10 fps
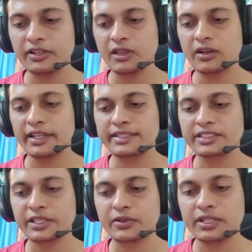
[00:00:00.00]
it will not
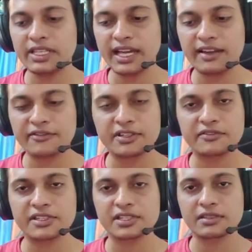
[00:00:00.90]
execute the
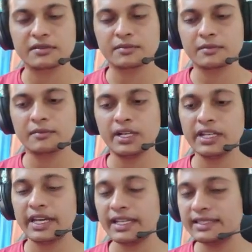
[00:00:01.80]
after function.
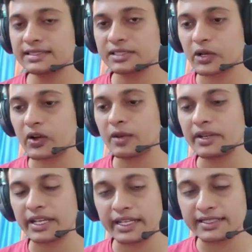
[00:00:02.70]
But it is
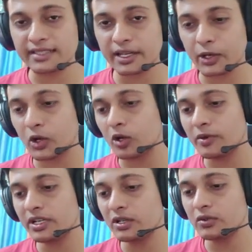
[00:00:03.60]
our
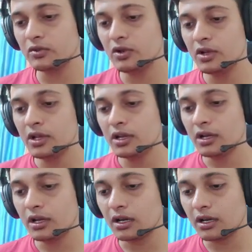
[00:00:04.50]
requirement to
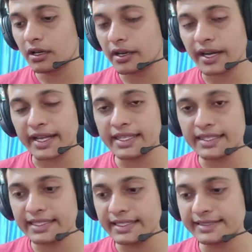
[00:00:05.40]

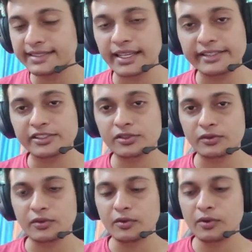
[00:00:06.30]
write these lines
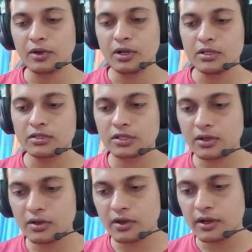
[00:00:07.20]
too.
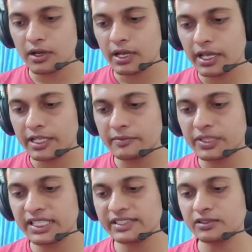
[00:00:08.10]
So in
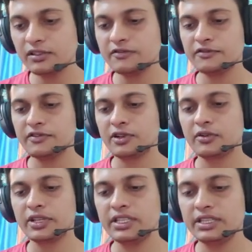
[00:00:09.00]
place of
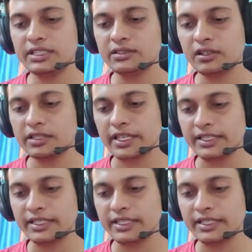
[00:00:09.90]
doing these all